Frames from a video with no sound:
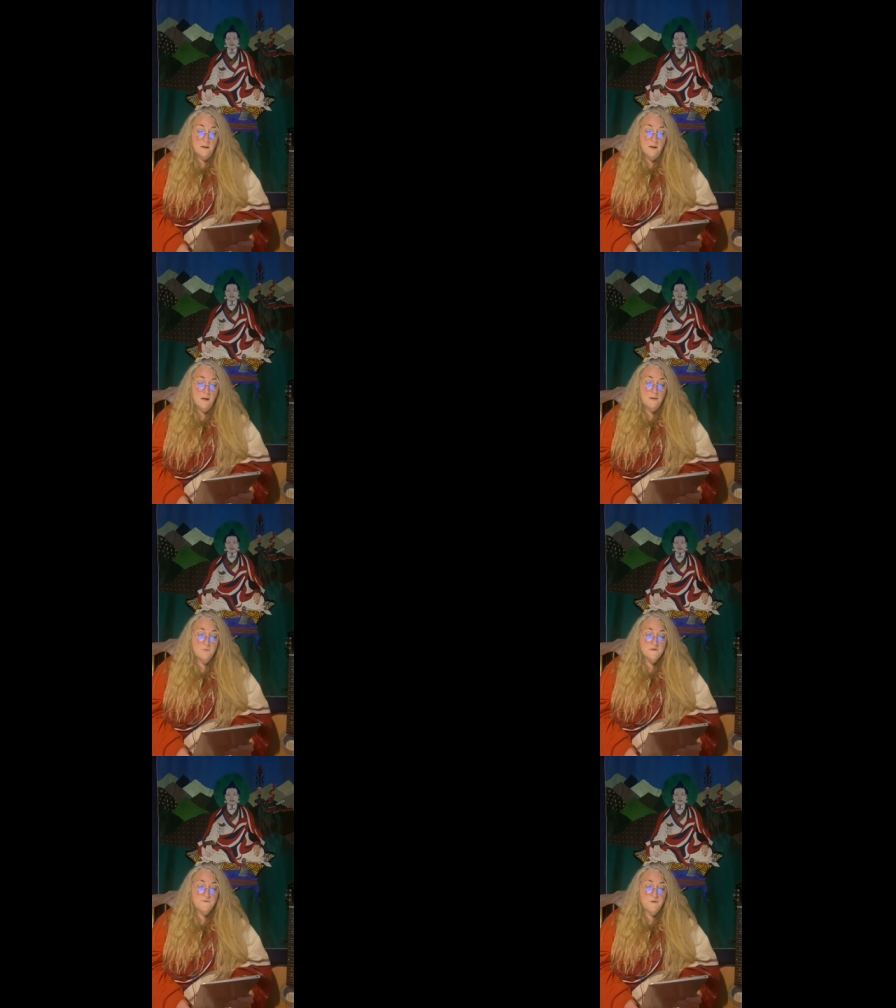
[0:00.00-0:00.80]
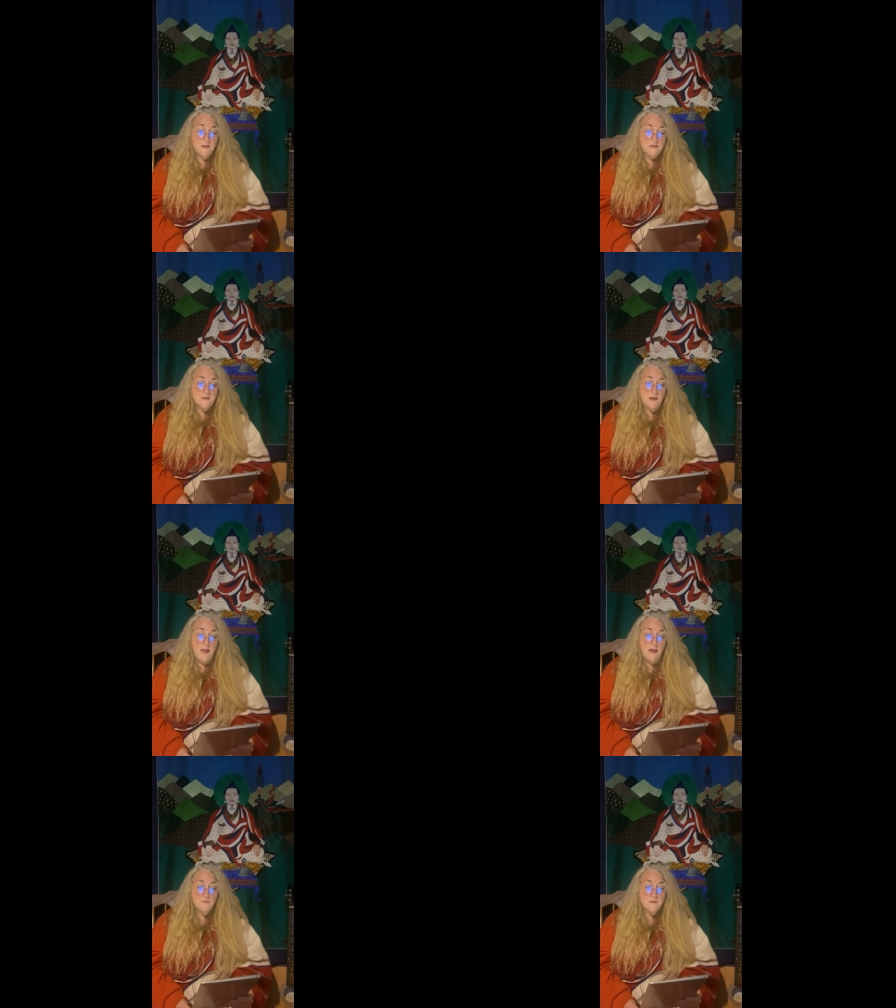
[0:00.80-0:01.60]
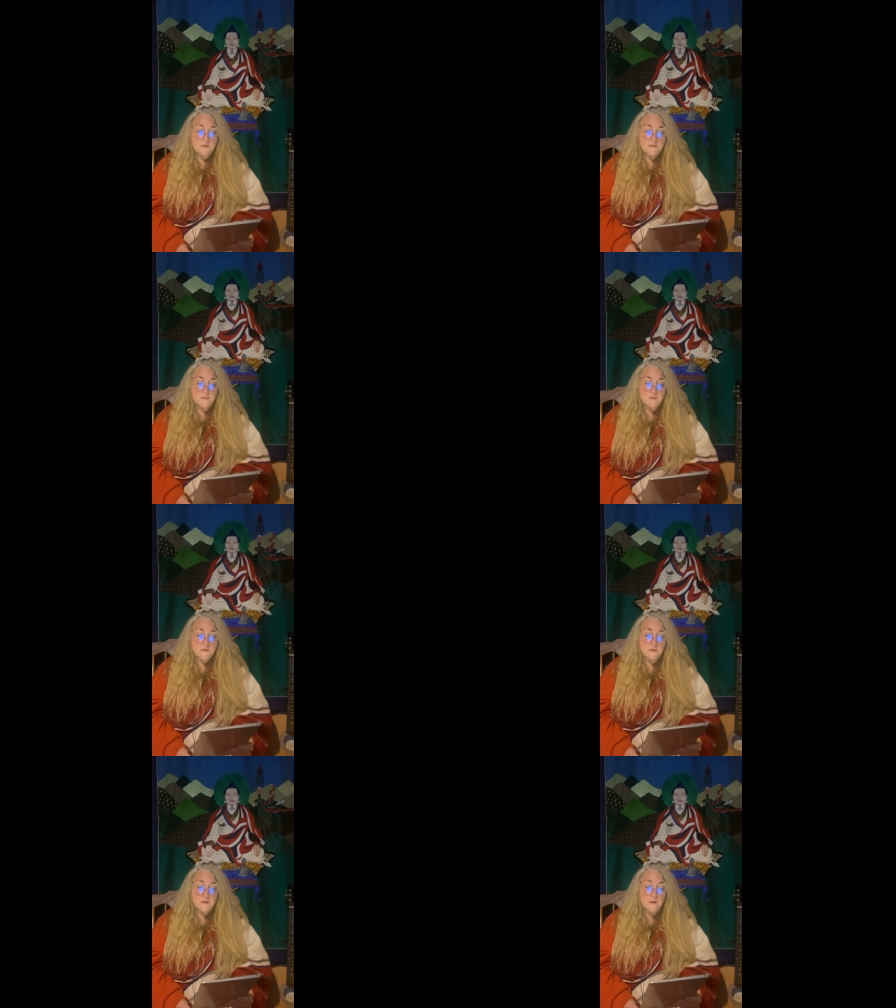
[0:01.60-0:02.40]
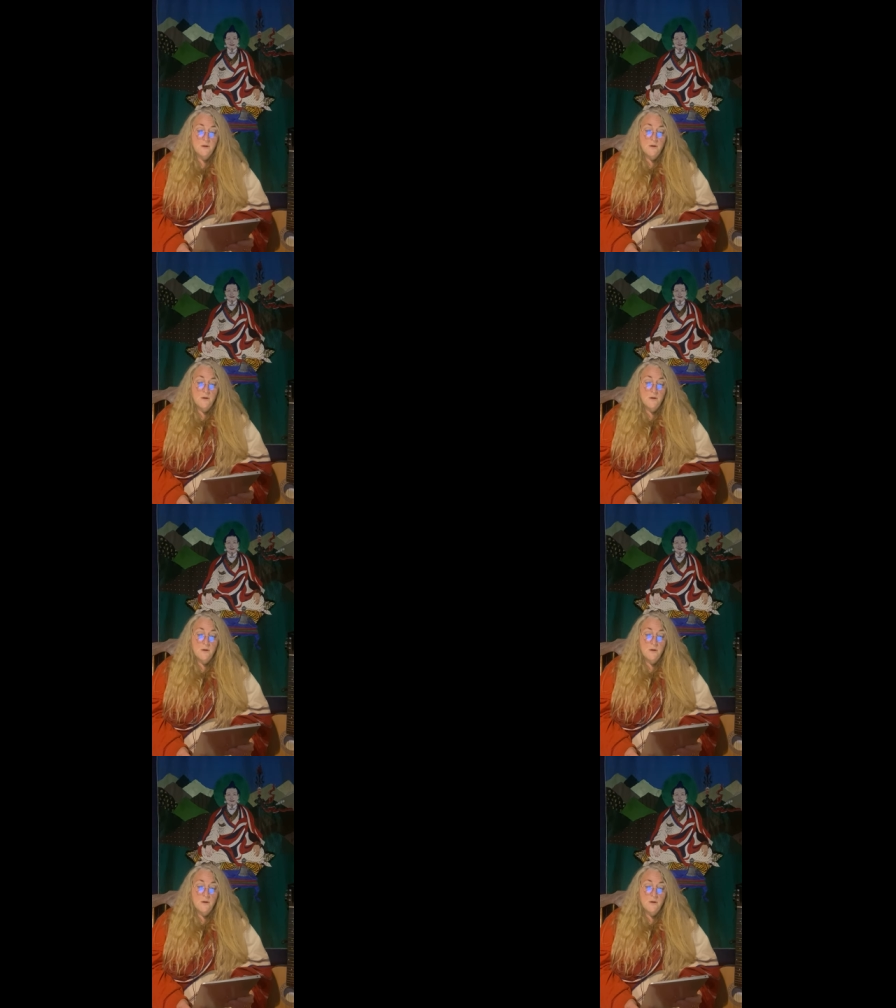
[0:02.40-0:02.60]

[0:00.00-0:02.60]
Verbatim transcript: I was Victor Howard Simerson,